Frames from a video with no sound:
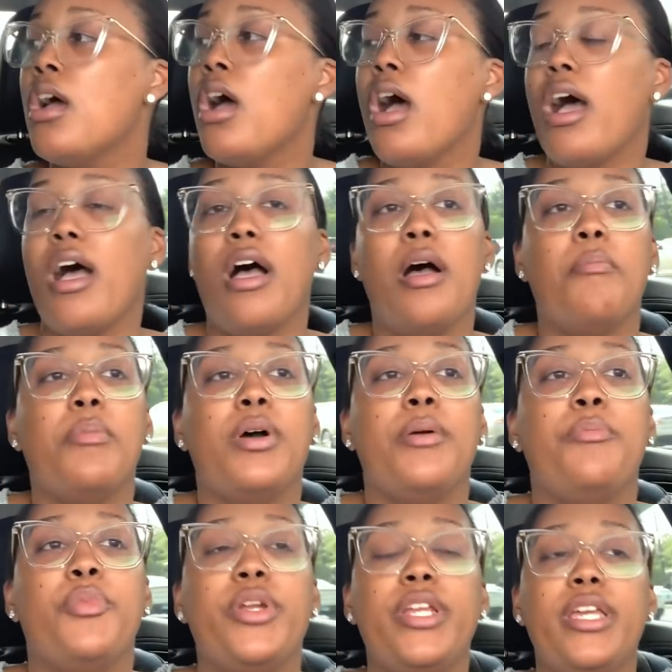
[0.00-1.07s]
Um, but
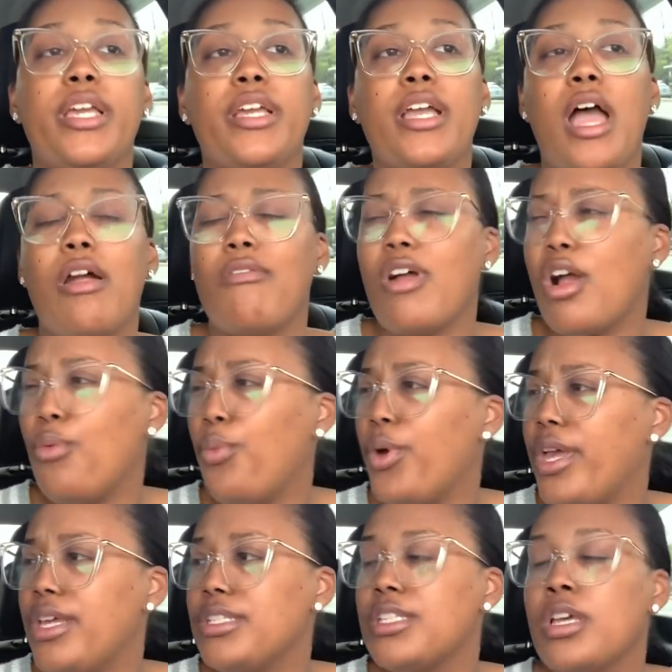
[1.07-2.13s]
Brittany and Chiron
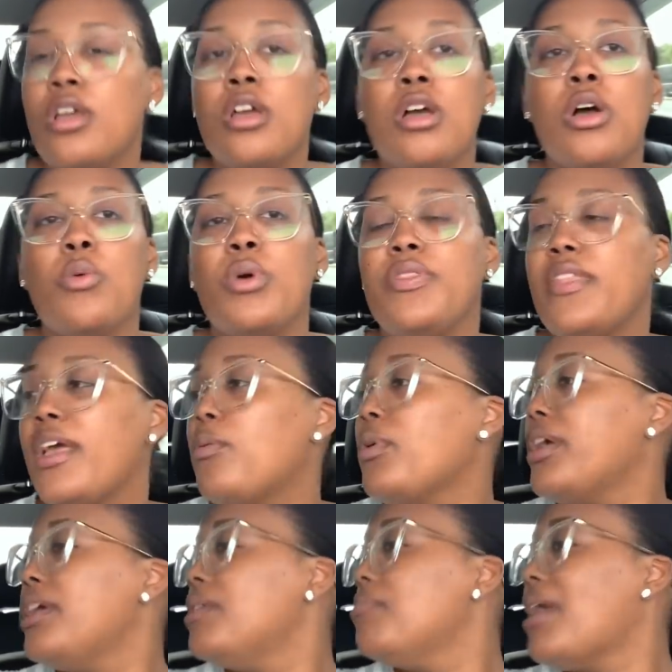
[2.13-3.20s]
went when they were
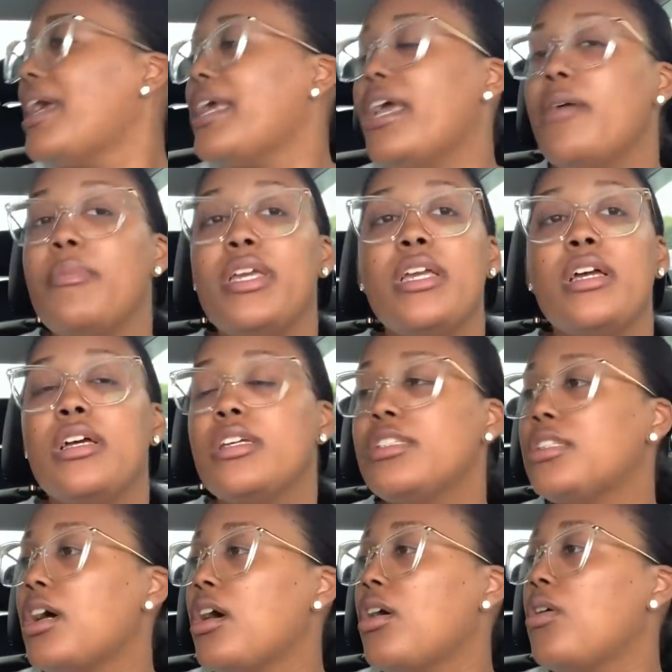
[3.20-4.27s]
in Miami.
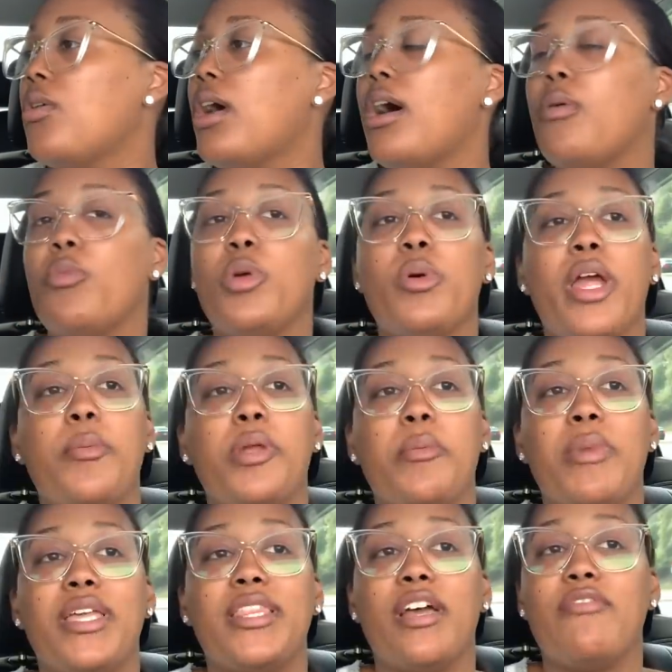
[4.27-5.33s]
So um, we were able to
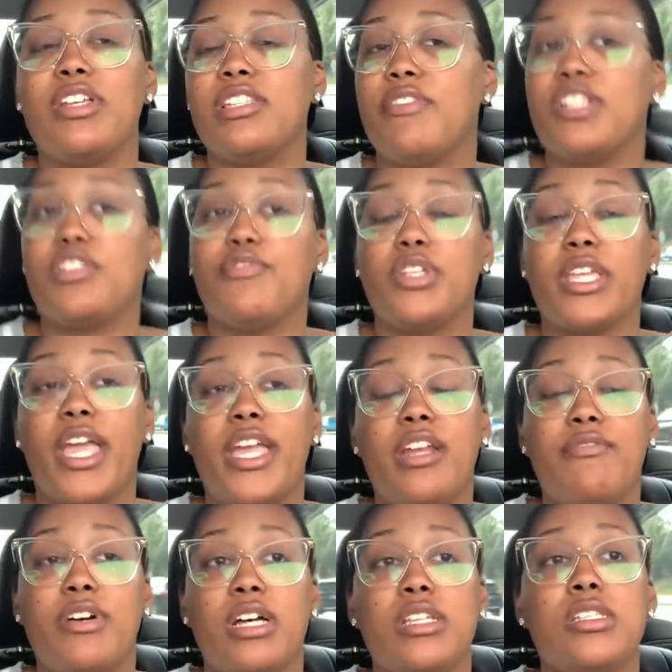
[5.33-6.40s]
make that reservation for the eight
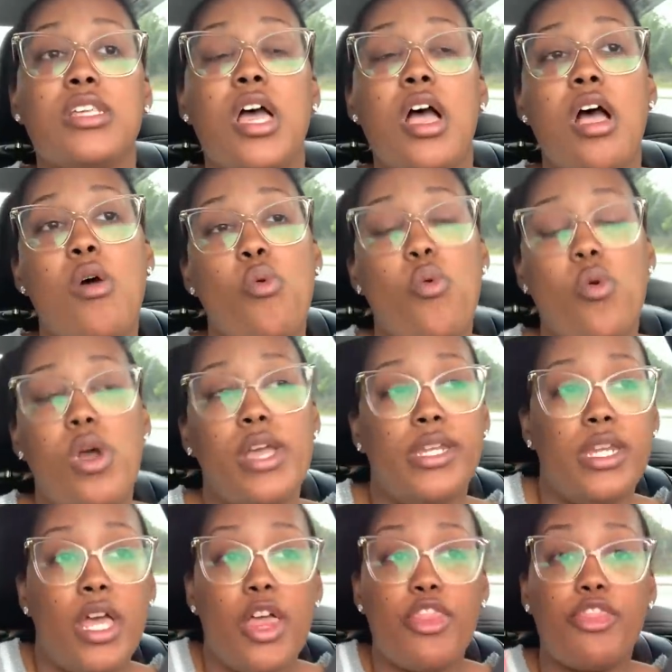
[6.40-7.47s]
of us
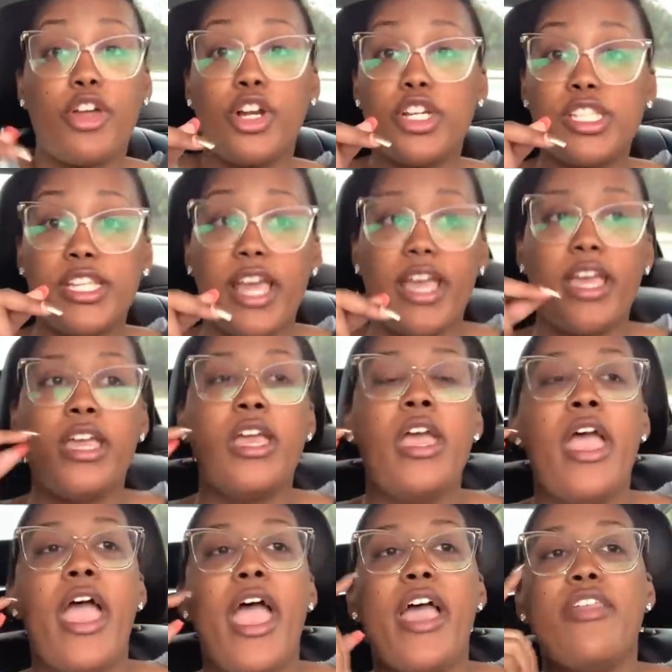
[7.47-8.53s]
on Thursday.
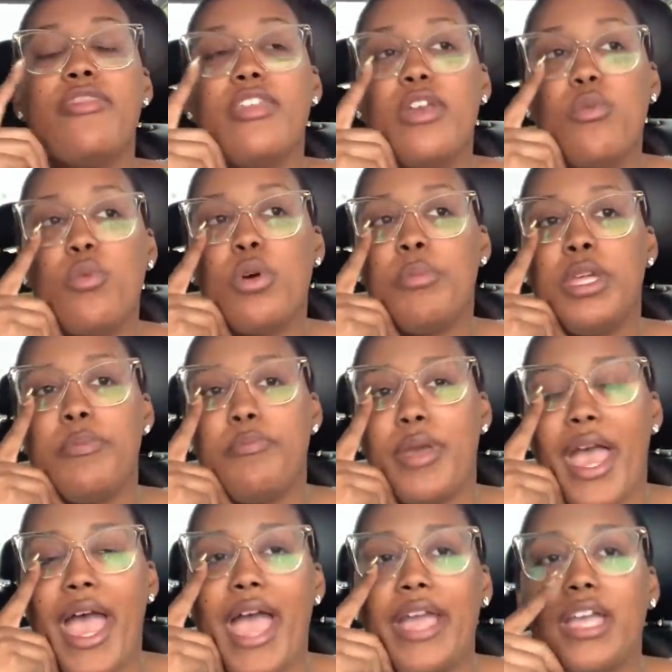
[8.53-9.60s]
And then we'll be
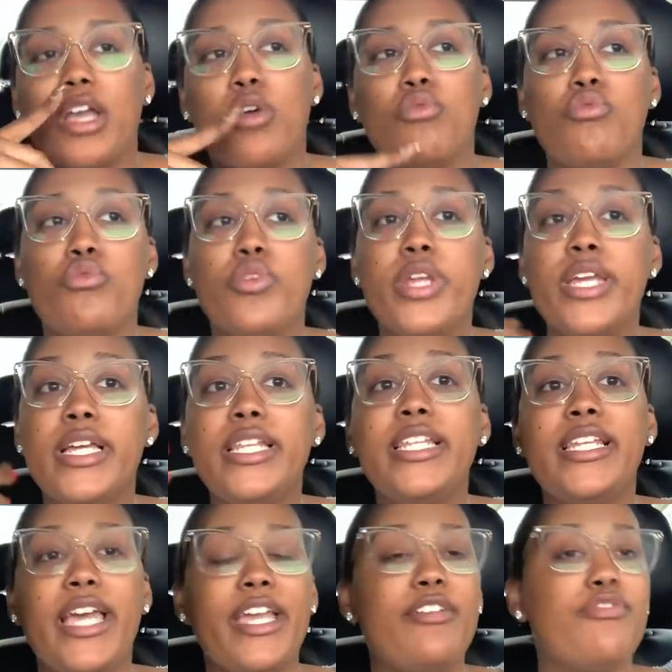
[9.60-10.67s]
back really
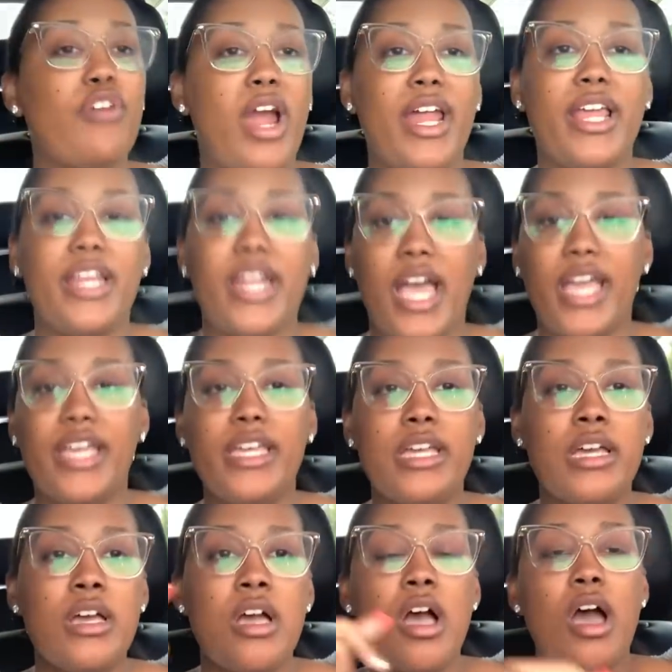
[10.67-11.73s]
late Friday night.
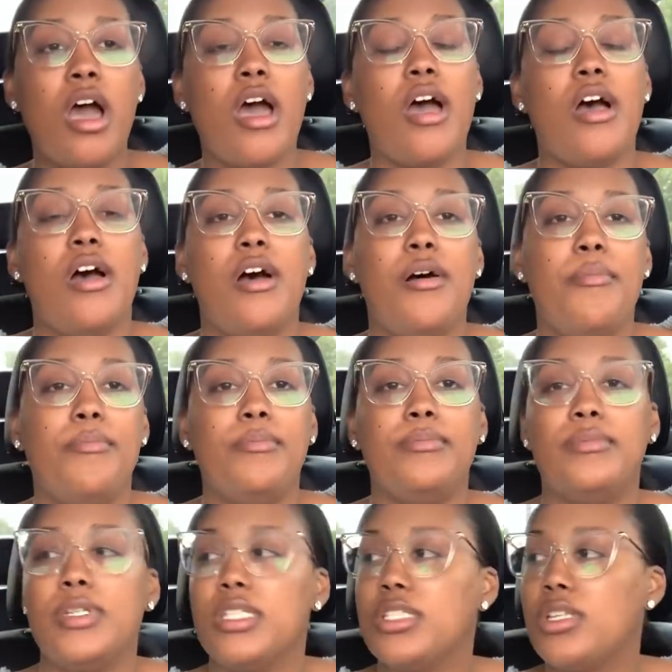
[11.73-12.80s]

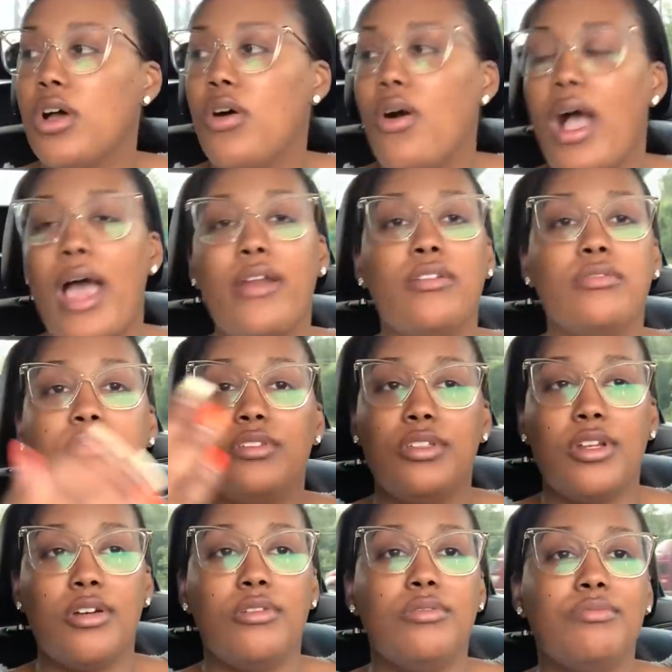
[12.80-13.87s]
Um, so I don't, you know,